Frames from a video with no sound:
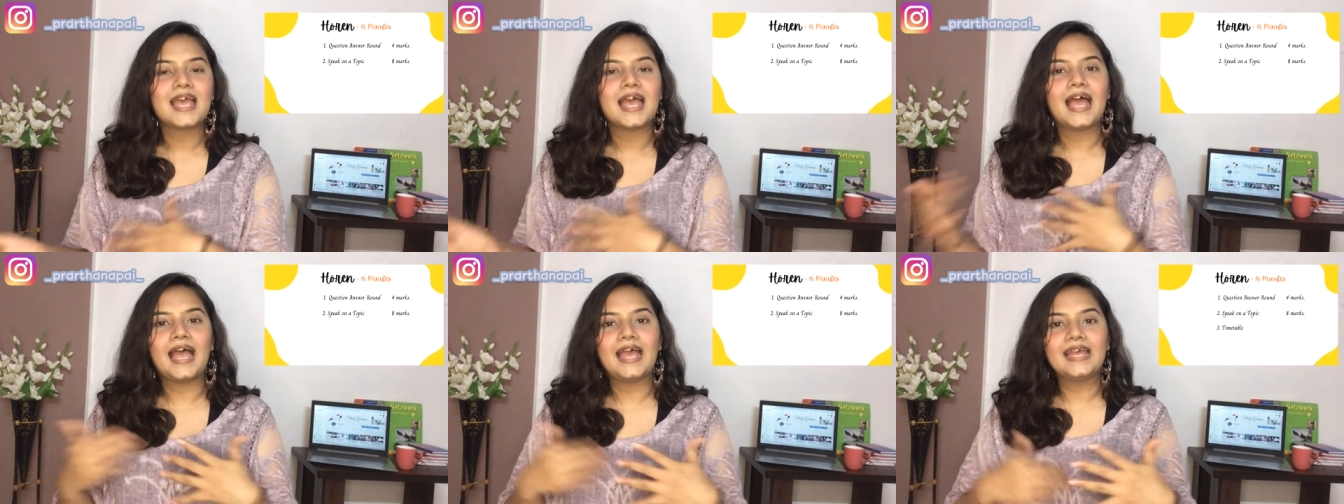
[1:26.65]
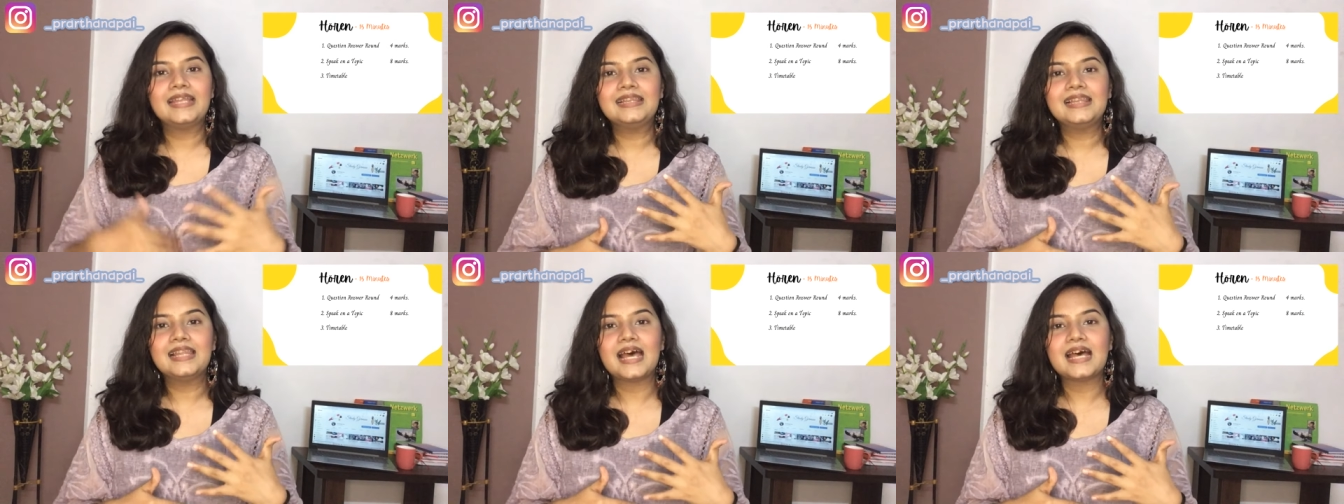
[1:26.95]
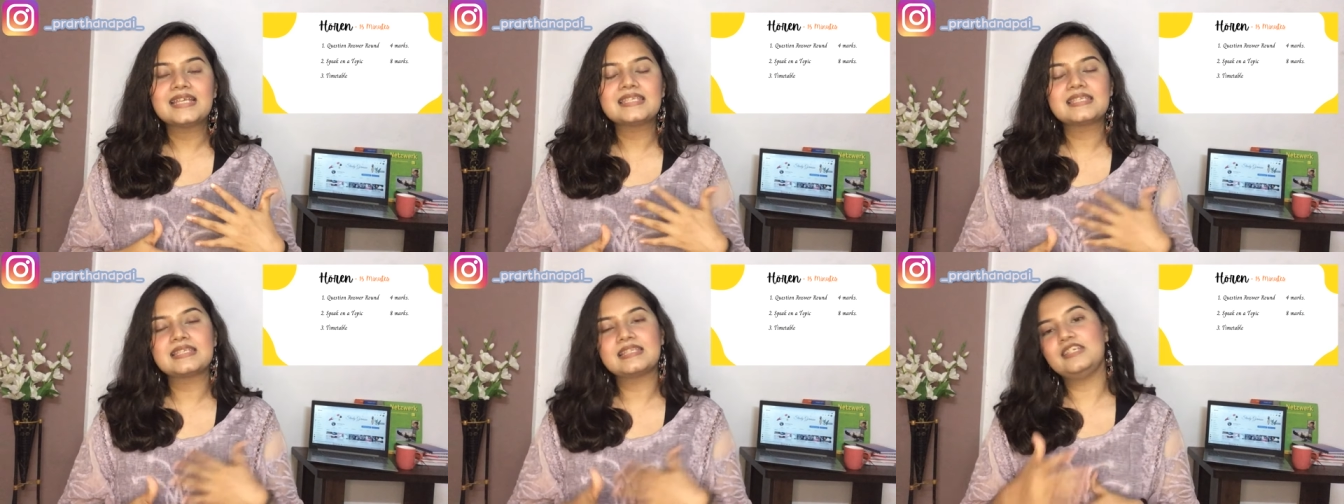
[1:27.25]
And
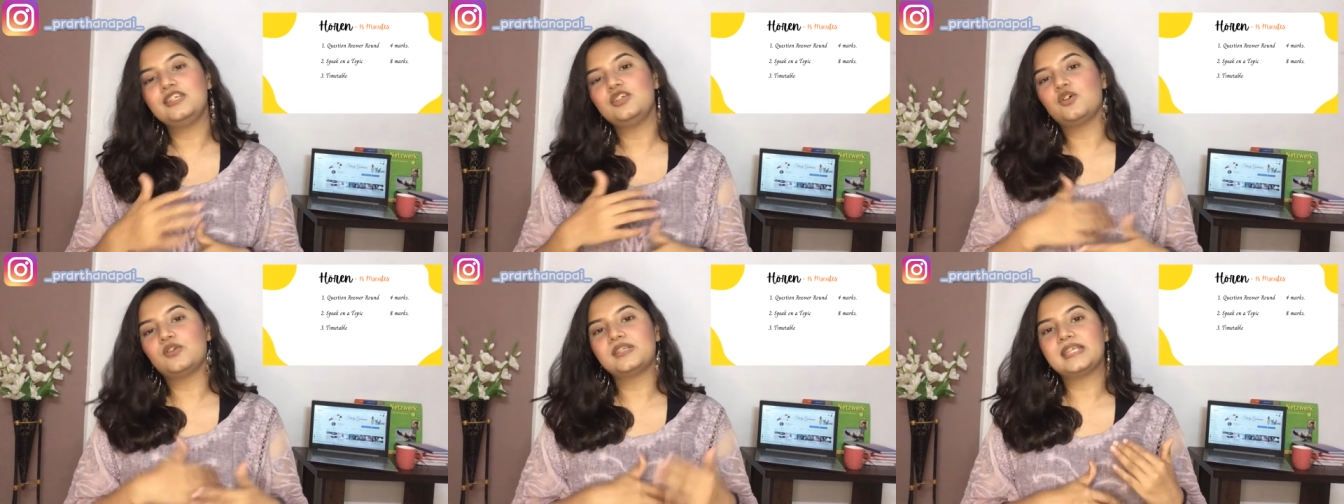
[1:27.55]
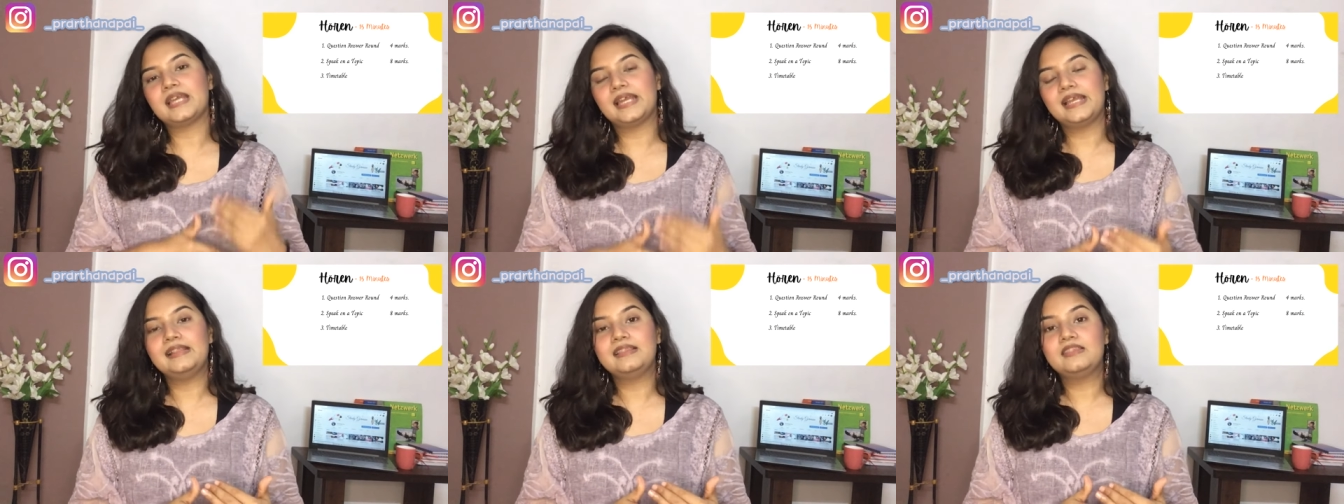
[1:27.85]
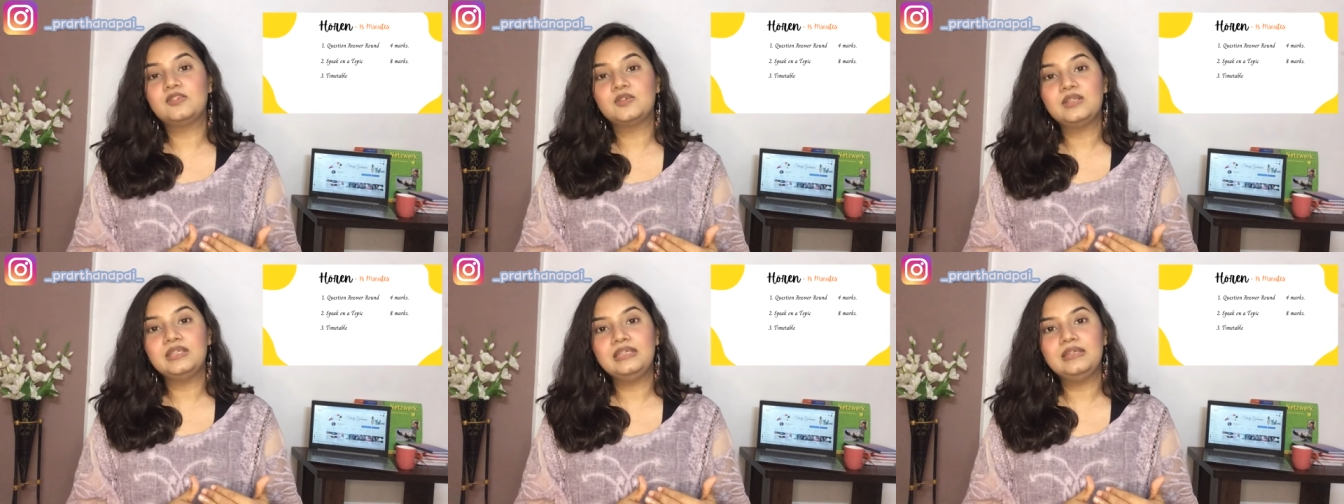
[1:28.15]
lastly, your Teil
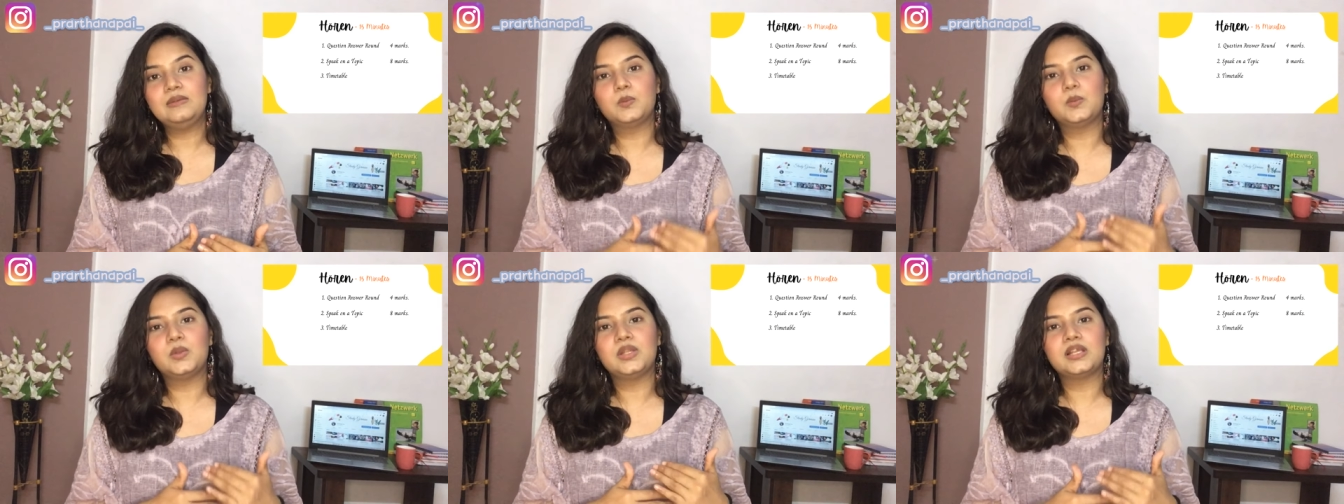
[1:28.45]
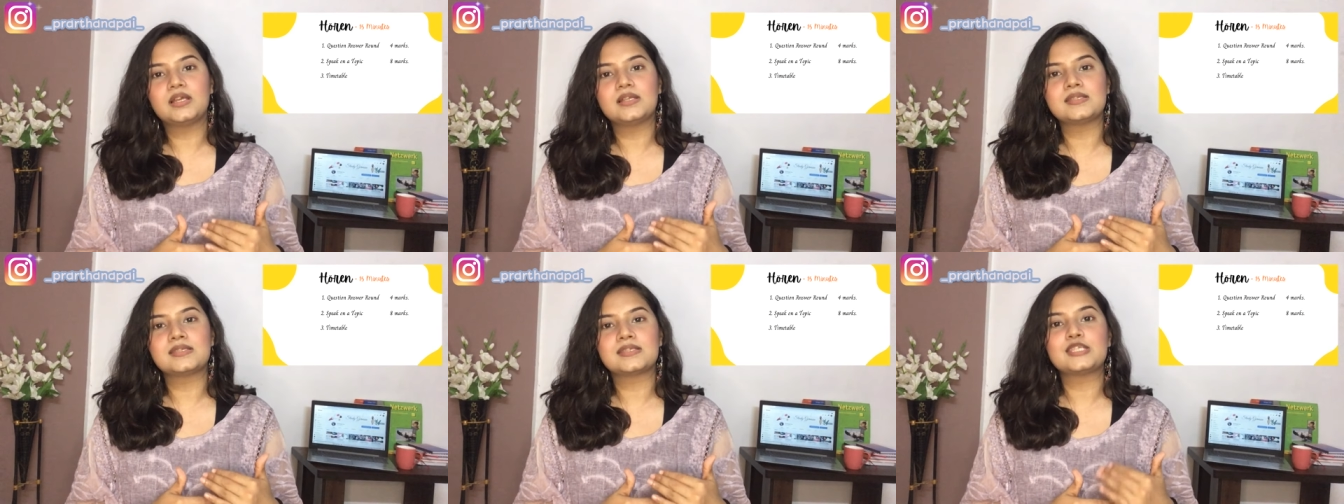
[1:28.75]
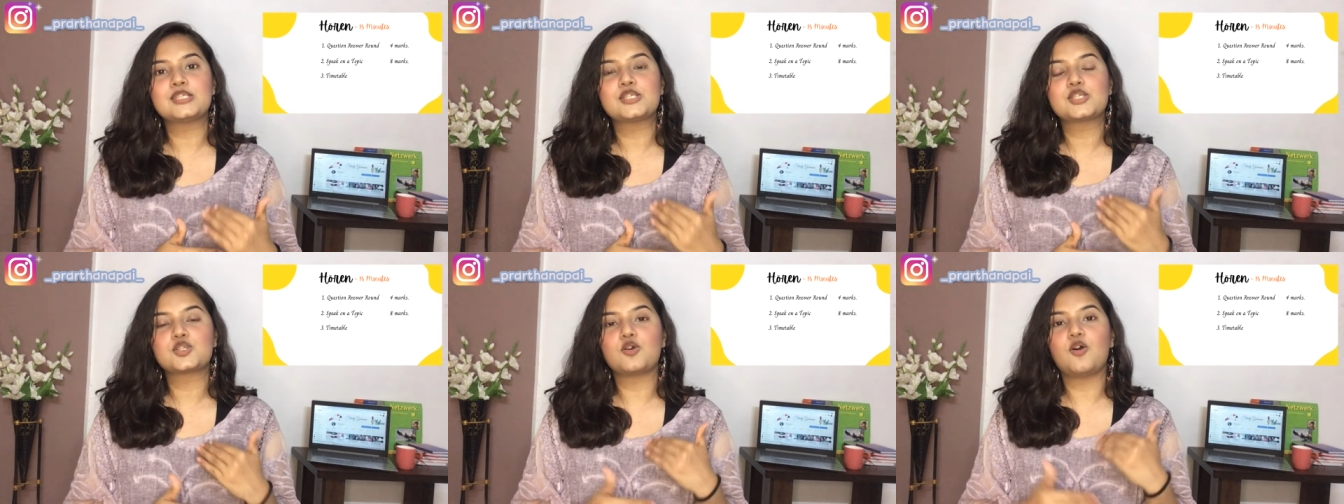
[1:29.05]
3 will
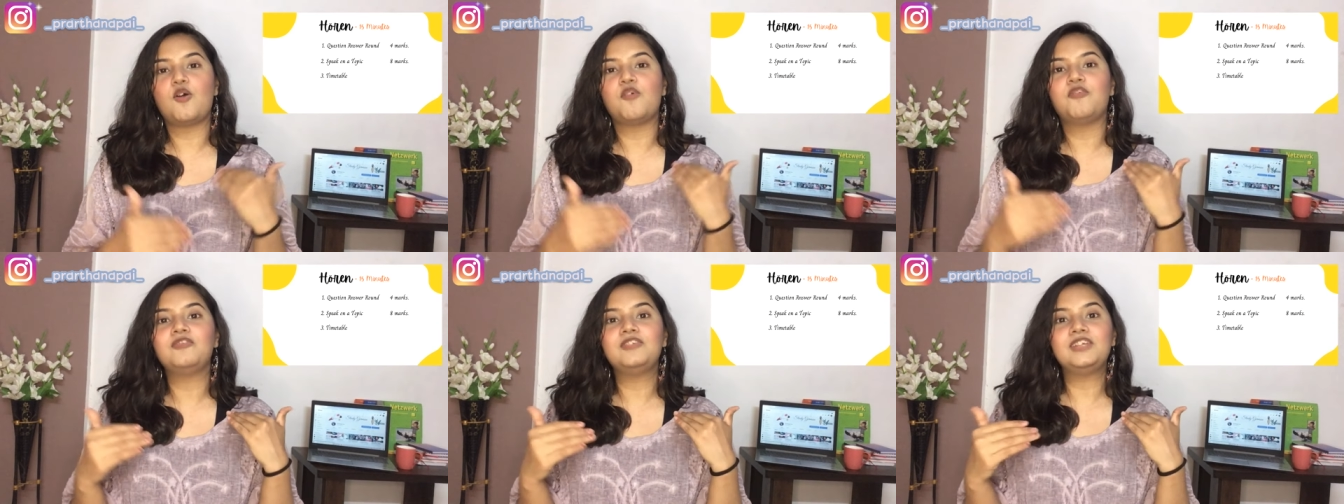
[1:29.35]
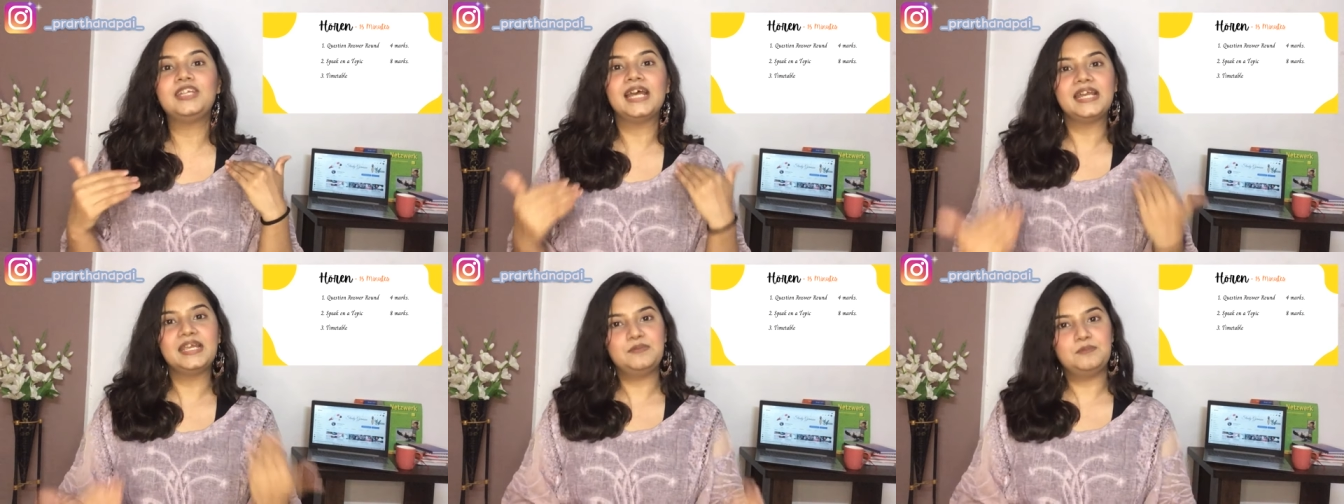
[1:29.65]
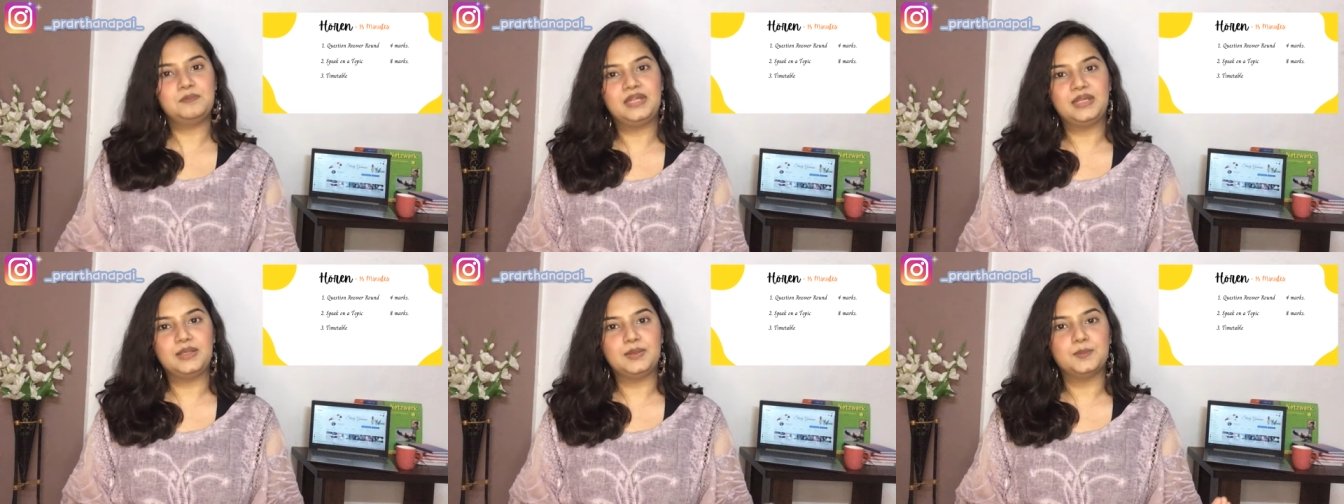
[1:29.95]
consist of
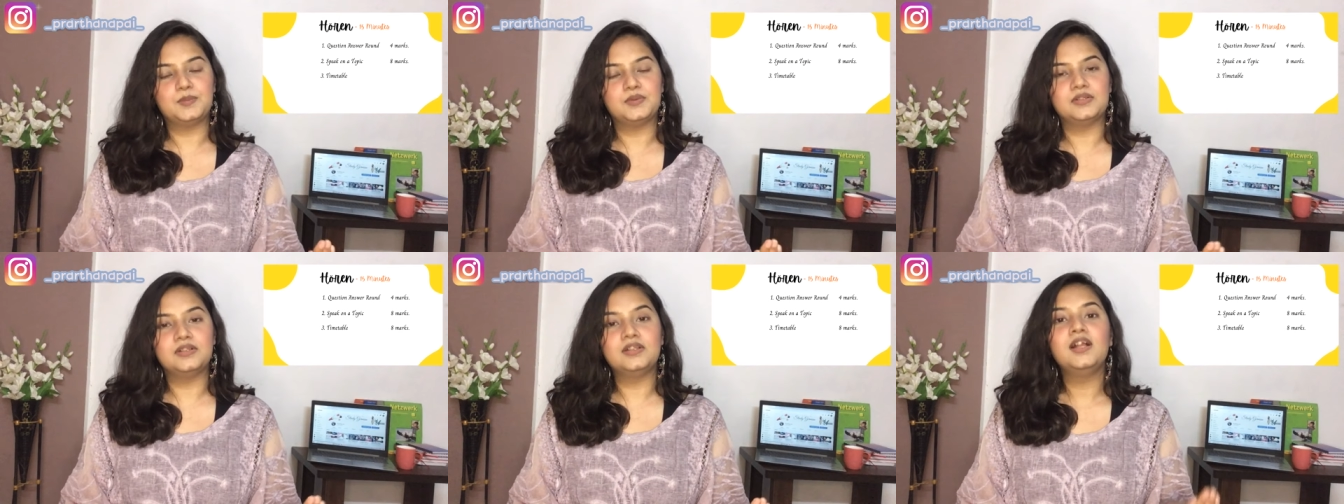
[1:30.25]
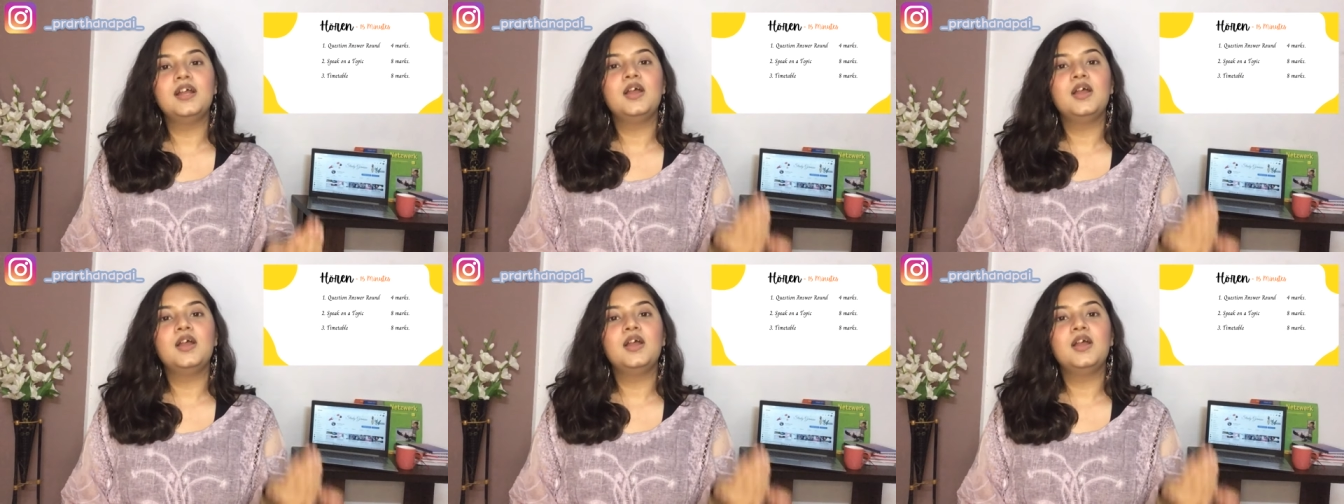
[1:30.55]
timetable